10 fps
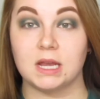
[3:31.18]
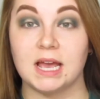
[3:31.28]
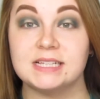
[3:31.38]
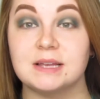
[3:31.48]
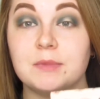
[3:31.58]

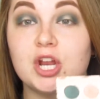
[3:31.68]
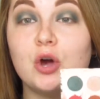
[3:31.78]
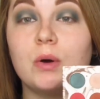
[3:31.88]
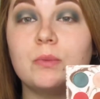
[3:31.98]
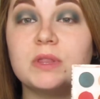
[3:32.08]
Next, I'm going to
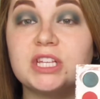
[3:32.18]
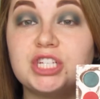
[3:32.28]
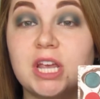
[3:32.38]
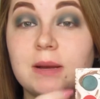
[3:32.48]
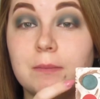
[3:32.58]
go in with the
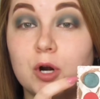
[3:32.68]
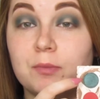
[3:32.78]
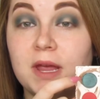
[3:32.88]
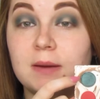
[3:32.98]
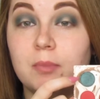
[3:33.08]
shade
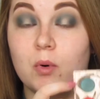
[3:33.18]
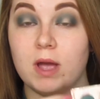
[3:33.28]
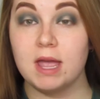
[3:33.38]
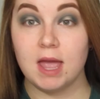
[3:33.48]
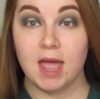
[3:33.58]
Mermaid
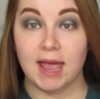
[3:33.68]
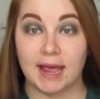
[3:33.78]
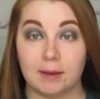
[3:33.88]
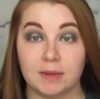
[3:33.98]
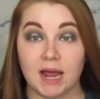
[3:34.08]
Boy,
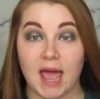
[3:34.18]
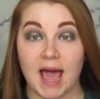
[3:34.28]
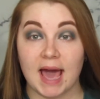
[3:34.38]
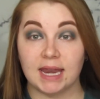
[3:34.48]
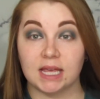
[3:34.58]
and I'm going to
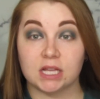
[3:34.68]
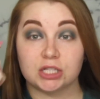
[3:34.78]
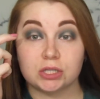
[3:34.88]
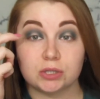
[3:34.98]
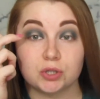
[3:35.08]
add it
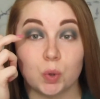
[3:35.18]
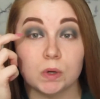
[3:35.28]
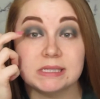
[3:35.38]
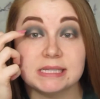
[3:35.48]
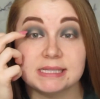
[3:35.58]

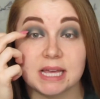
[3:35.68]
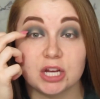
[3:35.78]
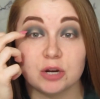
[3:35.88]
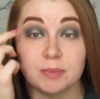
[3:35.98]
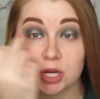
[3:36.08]
towards the
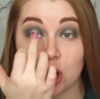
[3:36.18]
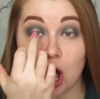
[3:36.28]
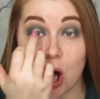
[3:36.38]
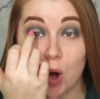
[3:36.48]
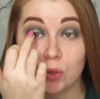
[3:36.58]
center, but
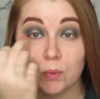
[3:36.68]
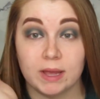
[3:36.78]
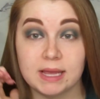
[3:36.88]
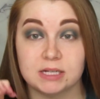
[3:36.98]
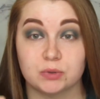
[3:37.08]
not all the
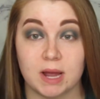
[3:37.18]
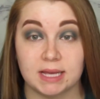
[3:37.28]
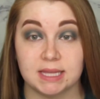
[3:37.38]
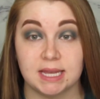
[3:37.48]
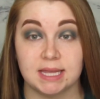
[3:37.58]
way
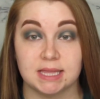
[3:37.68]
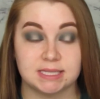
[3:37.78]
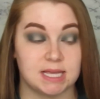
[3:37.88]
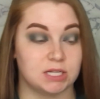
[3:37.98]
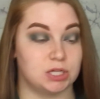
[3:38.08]
directly in the
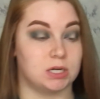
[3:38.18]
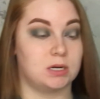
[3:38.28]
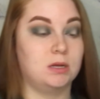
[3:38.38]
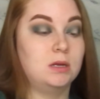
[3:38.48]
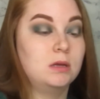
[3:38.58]

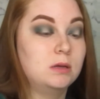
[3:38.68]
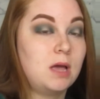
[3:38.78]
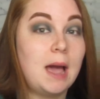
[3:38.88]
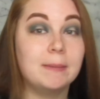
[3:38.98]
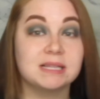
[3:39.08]
center.
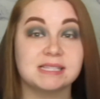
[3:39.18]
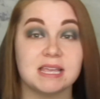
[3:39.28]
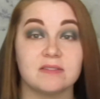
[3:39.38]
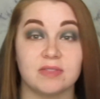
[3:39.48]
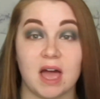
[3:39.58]
I'm going to
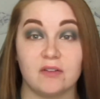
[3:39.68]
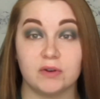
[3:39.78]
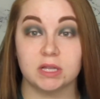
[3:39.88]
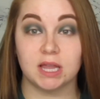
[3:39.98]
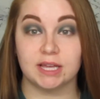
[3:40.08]
save that for
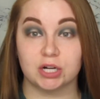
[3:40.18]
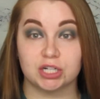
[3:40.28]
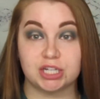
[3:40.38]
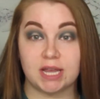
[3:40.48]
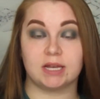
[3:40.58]
a lighter
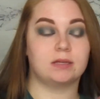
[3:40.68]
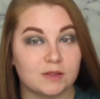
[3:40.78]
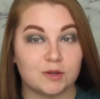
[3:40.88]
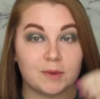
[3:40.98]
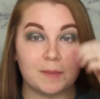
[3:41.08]
shade.
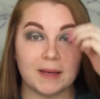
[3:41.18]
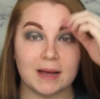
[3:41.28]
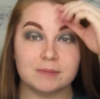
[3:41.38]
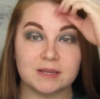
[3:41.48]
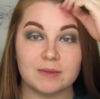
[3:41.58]
So I'm going to pick
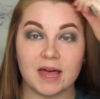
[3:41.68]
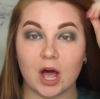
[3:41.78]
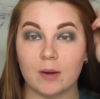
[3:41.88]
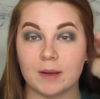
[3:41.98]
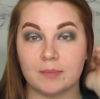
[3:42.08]
up some of that
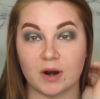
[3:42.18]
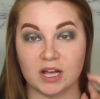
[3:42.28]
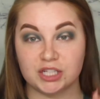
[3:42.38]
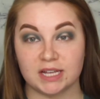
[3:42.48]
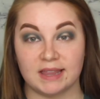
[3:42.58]
on my
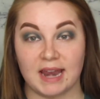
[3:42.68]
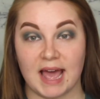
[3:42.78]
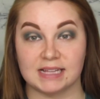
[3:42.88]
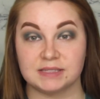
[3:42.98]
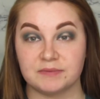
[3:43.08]
brush and then
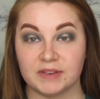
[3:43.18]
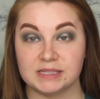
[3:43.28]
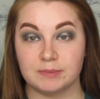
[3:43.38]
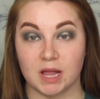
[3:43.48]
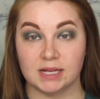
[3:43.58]
add some Fix
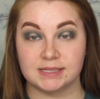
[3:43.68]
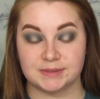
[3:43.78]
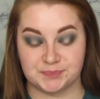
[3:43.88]
Plus.